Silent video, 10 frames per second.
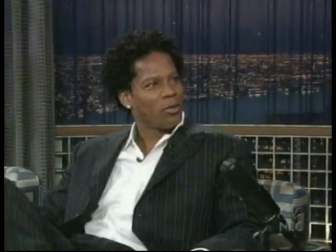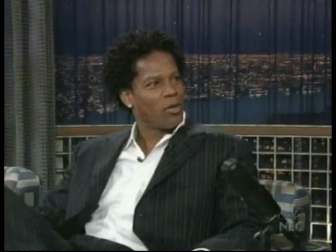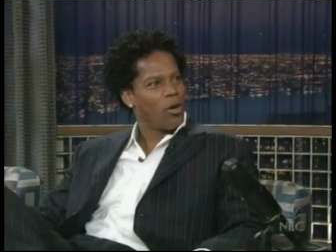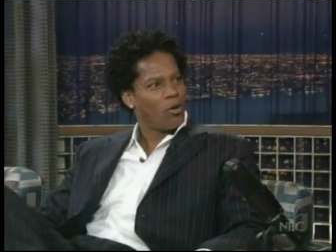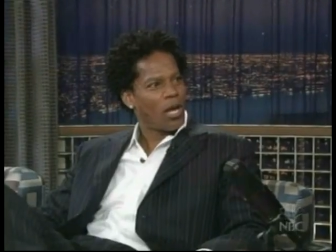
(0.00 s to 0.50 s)
so
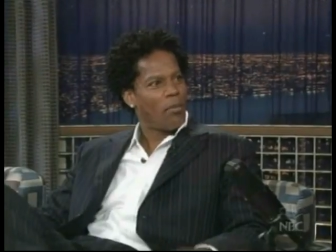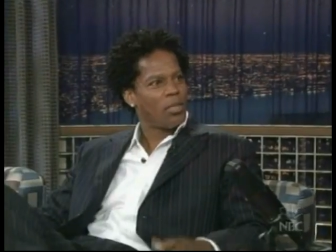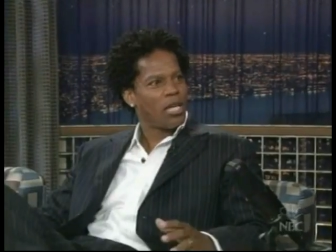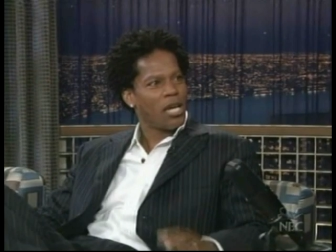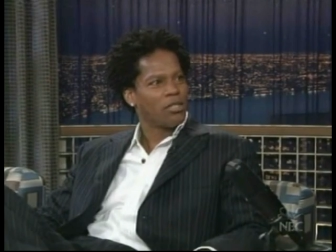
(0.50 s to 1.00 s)
cold? How
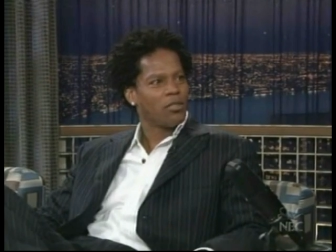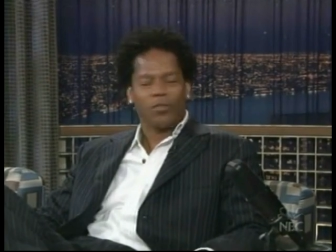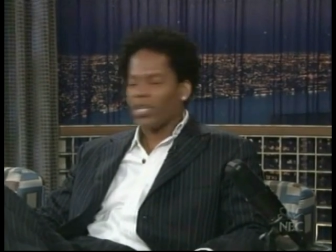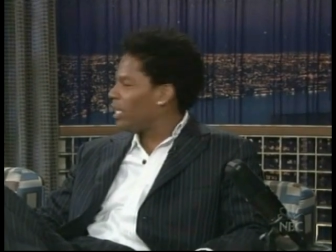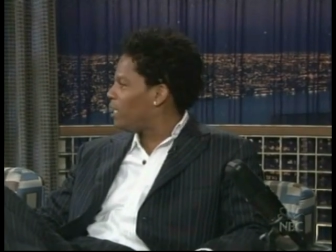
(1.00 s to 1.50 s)
much extra
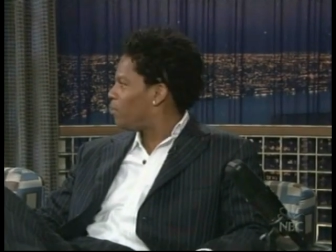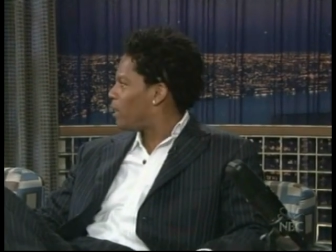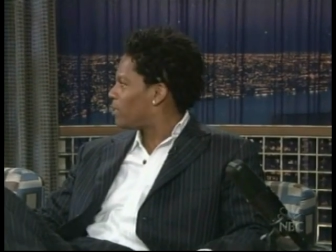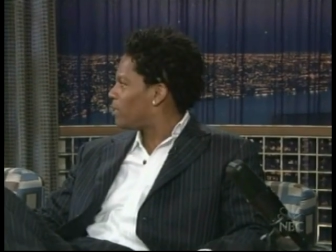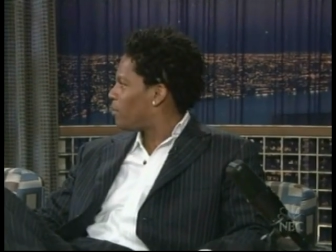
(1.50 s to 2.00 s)
for heat
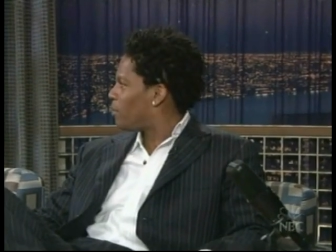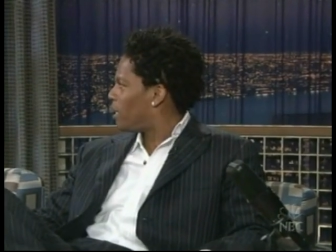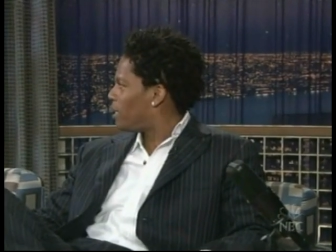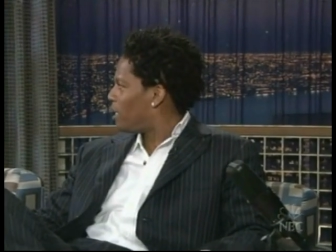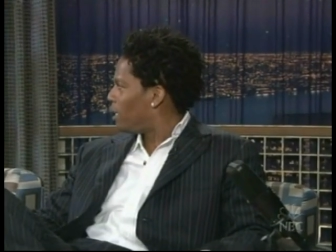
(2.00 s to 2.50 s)
back there,
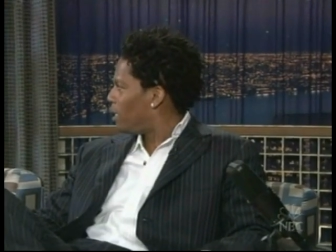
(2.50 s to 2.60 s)
man?